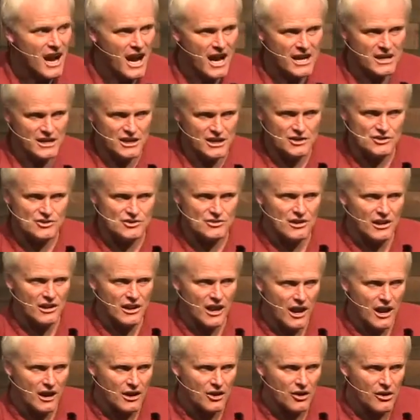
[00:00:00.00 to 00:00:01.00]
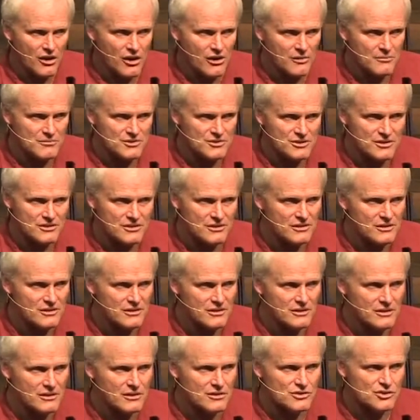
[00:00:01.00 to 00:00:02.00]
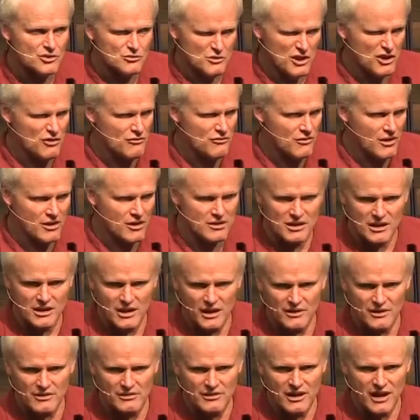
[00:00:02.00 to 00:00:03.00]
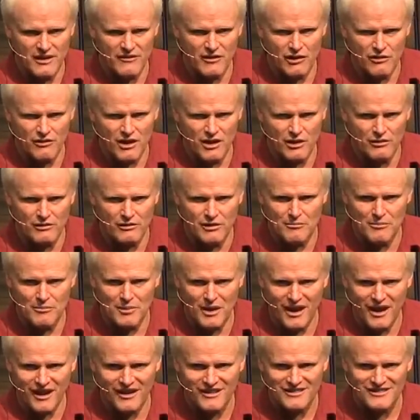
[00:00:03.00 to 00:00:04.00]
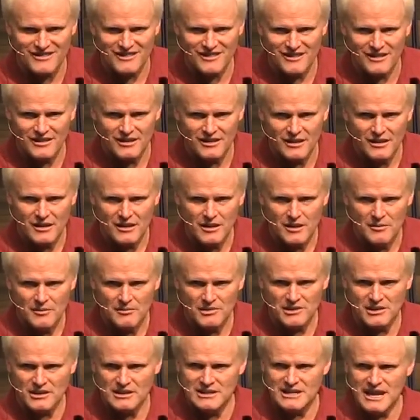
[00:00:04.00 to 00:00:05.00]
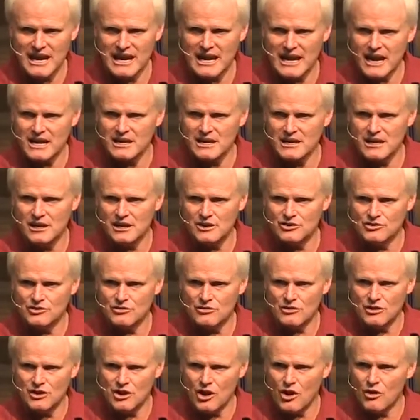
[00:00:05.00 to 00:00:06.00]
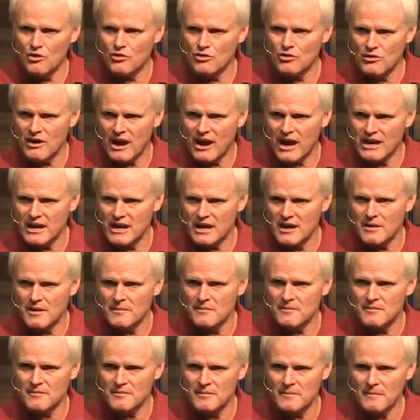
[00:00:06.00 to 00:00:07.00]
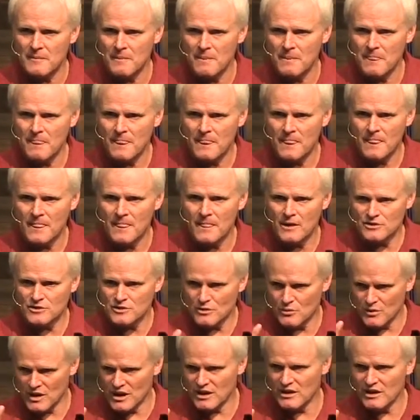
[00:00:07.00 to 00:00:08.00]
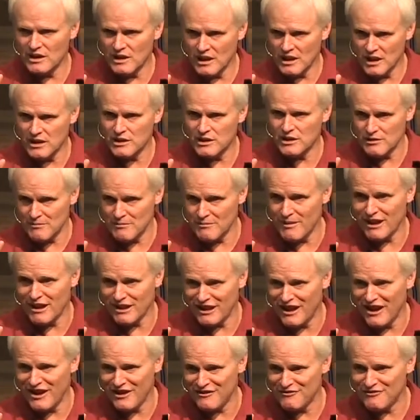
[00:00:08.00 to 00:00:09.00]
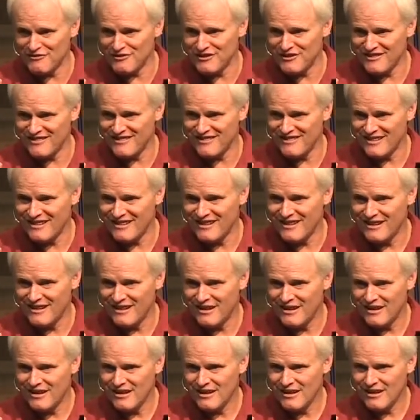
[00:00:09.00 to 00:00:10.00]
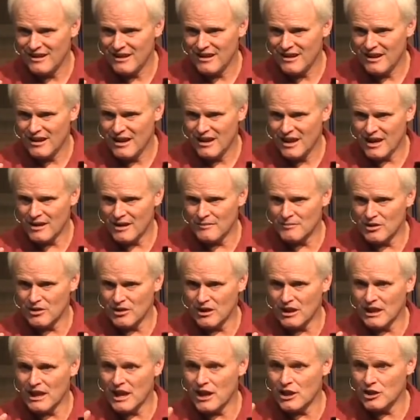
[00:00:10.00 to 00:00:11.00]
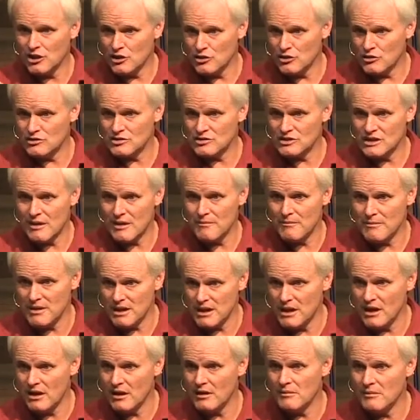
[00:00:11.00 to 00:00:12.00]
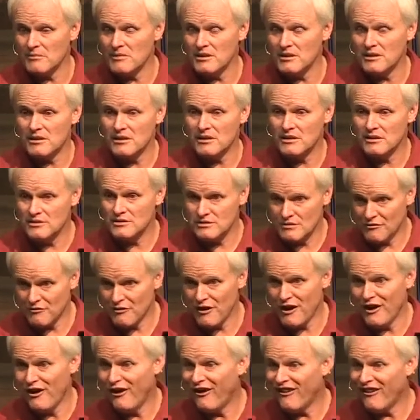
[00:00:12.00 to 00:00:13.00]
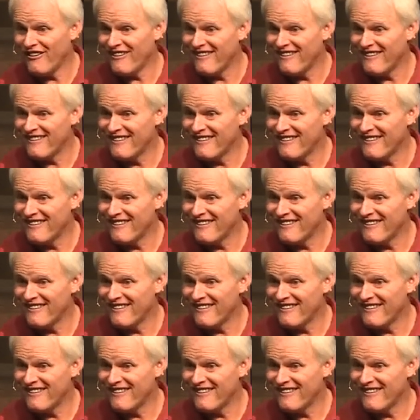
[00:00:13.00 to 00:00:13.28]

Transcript: I need you to lock arms so we can run together and have a greater impact. But the day I need you to know who I am, there's a weak link in my life. And I'm going to let you set me up to fail.